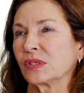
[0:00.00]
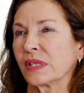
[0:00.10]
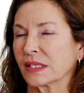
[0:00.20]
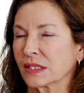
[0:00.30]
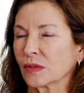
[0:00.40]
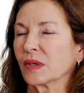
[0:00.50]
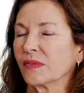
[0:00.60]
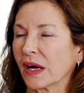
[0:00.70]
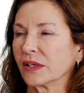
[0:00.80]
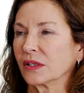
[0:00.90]
that's the
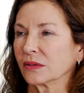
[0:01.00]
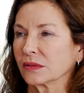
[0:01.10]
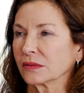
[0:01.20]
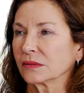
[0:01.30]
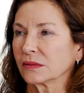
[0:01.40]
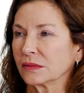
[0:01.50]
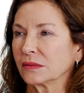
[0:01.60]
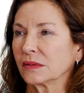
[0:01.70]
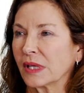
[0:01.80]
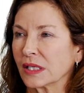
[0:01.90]
real value.
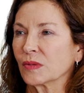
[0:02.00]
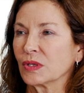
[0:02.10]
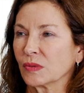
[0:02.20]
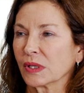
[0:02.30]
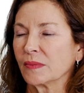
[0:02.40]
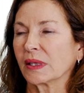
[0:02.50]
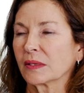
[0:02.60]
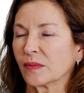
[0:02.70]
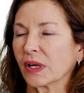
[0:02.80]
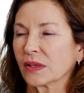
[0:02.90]
That's when you really
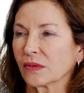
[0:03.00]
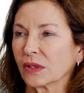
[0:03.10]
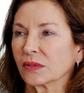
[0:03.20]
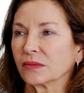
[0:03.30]
make the breakthrough.